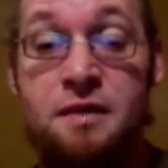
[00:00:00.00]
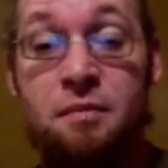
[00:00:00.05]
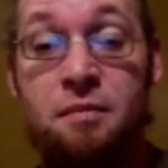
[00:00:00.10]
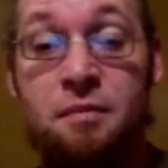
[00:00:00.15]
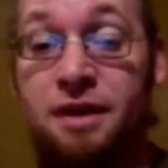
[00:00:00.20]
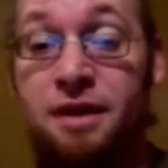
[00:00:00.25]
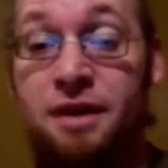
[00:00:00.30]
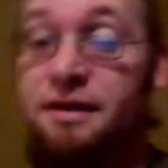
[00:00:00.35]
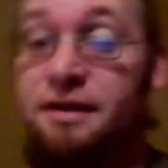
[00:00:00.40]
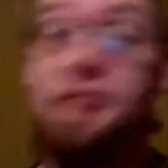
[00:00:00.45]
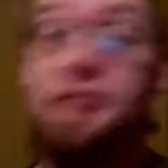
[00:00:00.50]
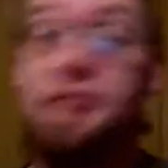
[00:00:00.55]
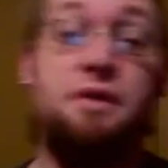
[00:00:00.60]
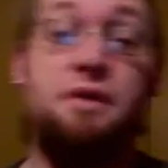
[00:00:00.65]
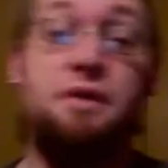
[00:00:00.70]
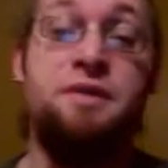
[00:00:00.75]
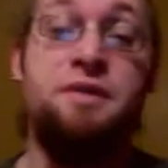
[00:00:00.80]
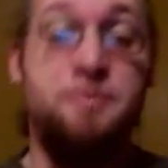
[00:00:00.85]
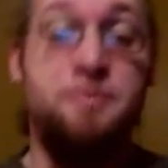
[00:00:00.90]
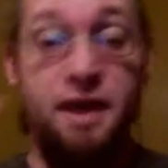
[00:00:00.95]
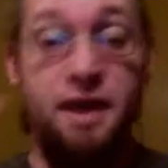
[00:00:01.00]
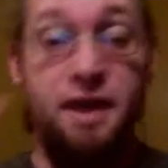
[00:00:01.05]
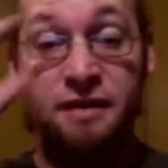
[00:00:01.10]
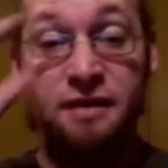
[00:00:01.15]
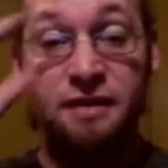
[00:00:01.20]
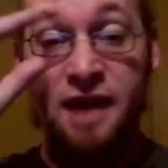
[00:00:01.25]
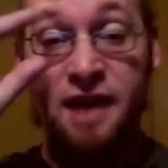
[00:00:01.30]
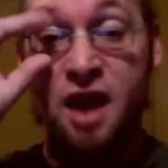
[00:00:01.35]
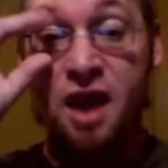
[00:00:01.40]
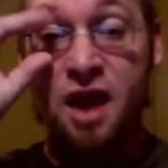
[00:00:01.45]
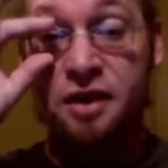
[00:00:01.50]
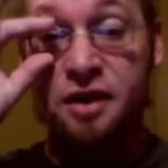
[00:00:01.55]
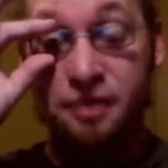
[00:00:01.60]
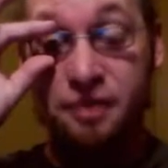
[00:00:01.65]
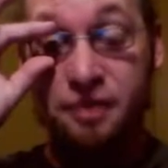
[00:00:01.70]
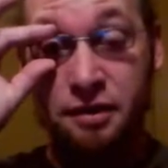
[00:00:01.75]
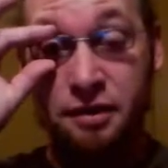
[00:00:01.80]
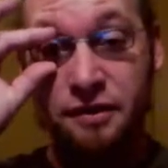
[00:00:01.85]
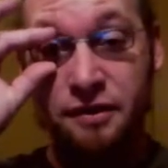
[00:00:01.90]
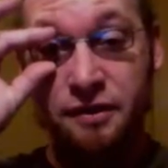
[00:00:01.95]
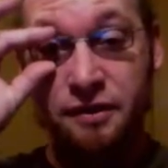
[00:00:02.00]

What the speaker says: But I really respect the character